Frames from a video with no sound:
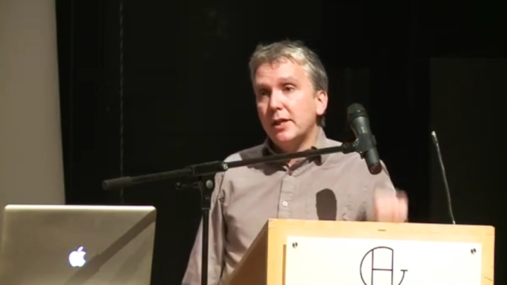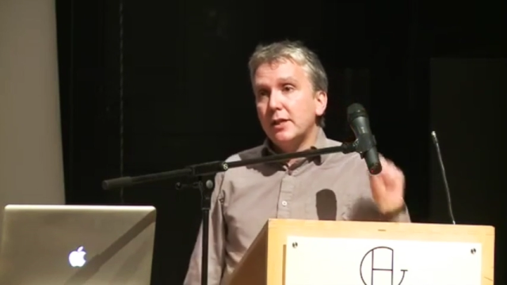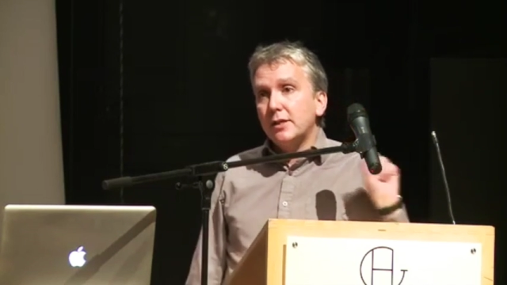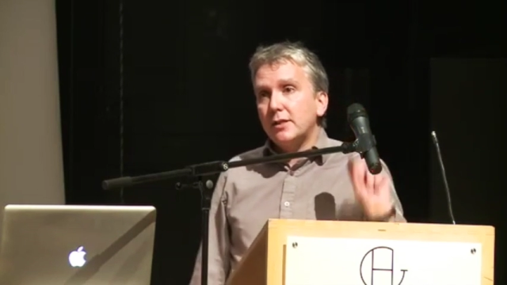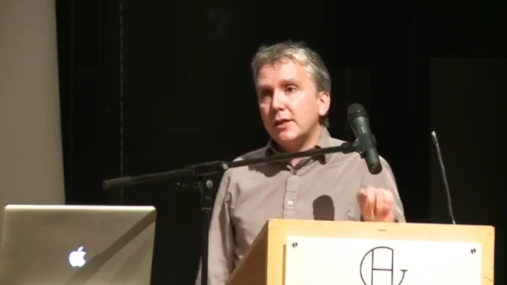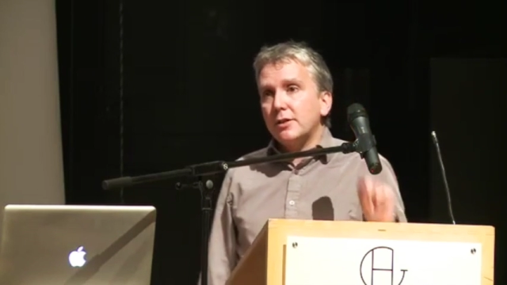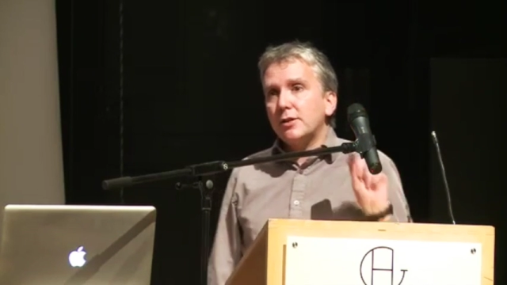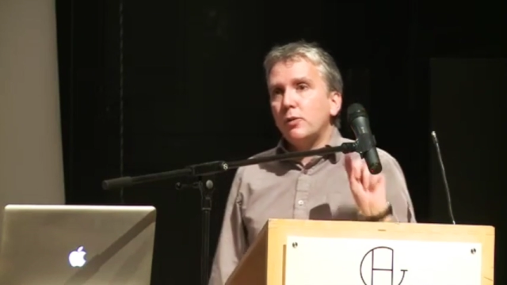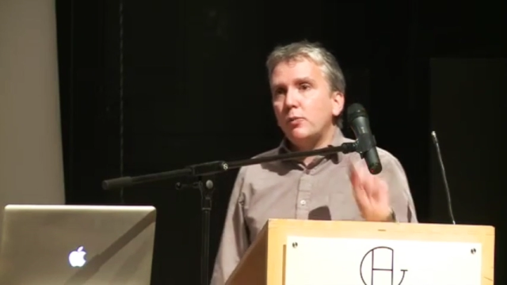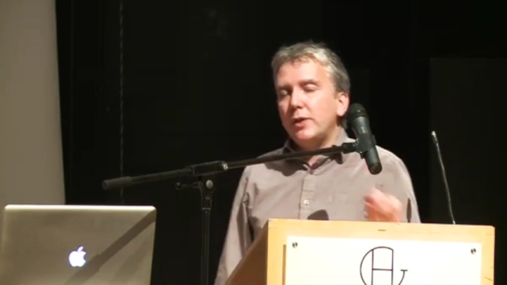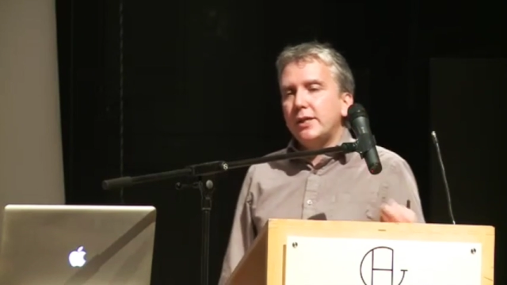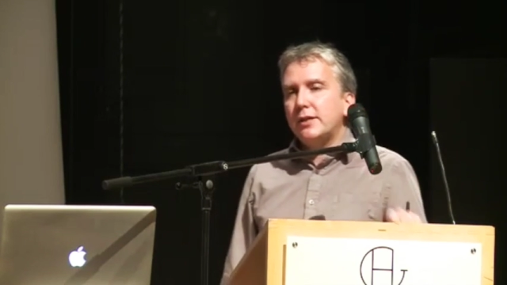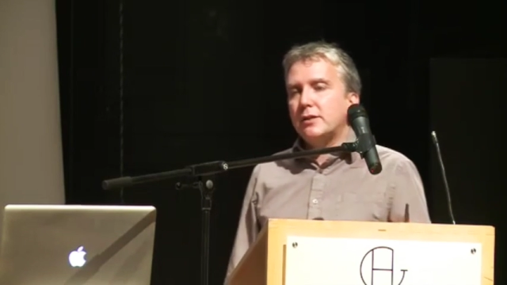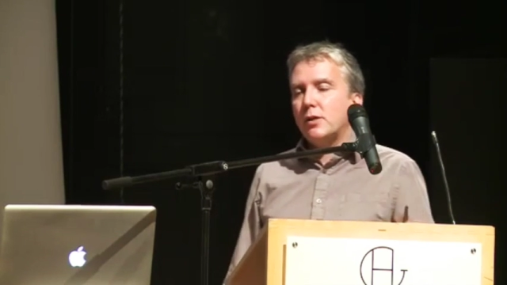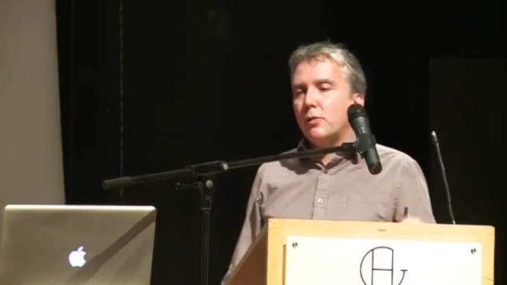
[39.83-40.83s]
such that
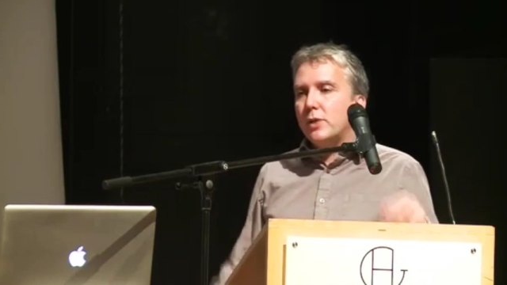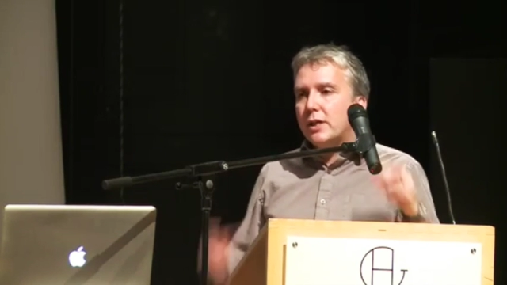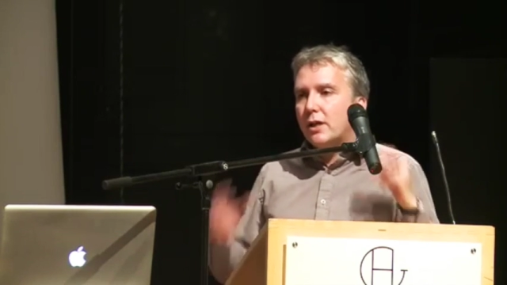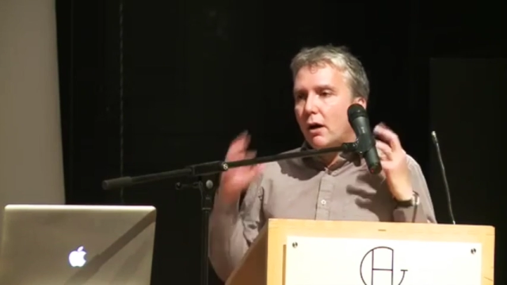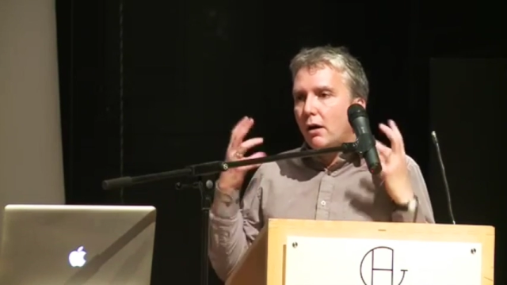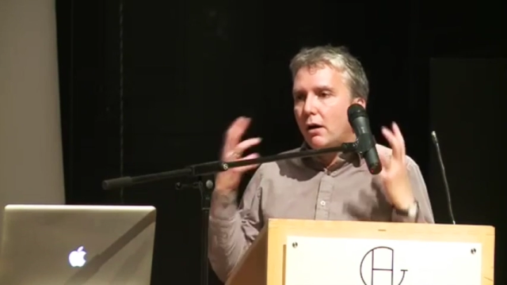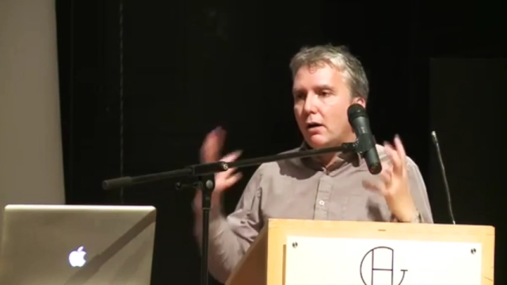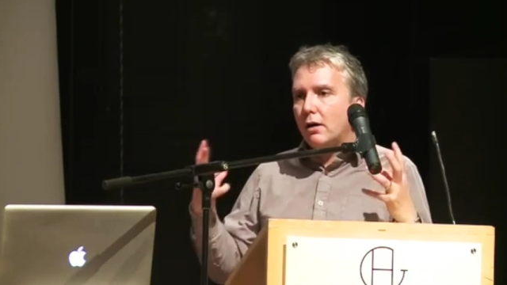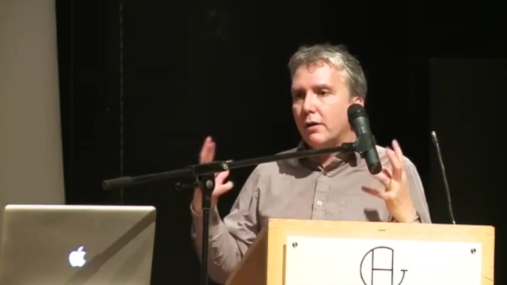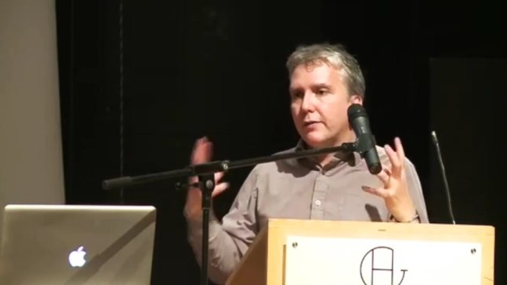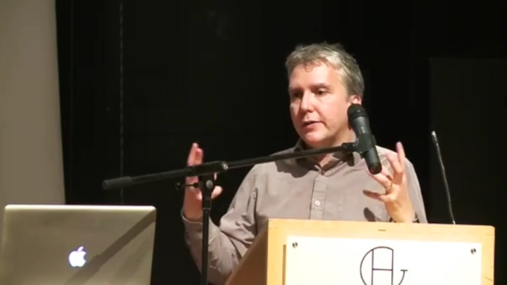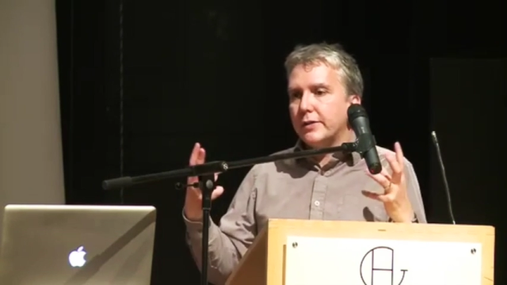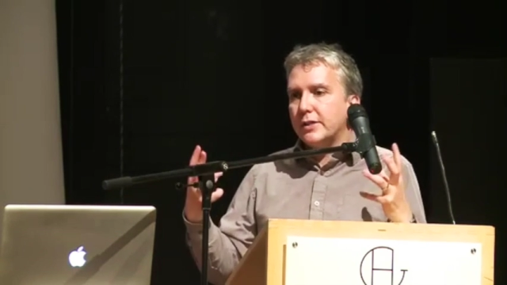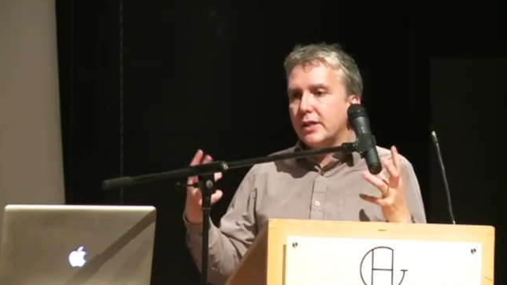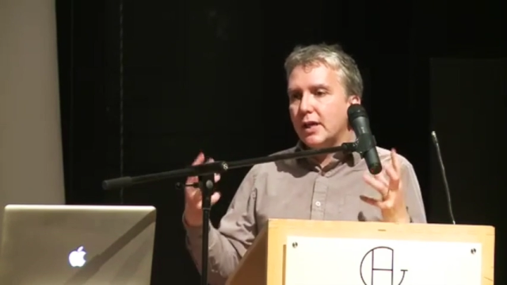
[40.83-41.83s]
we
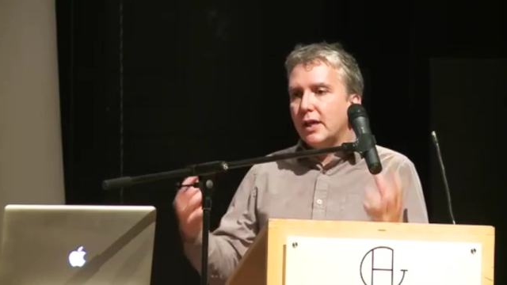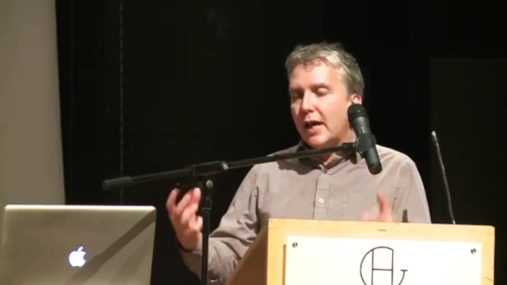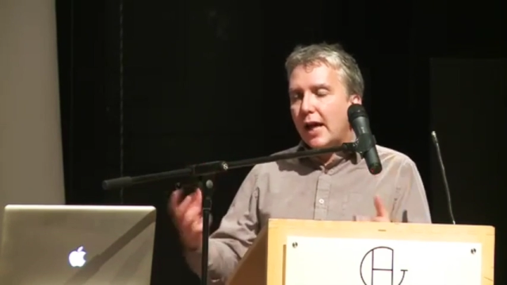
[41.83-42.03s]
can't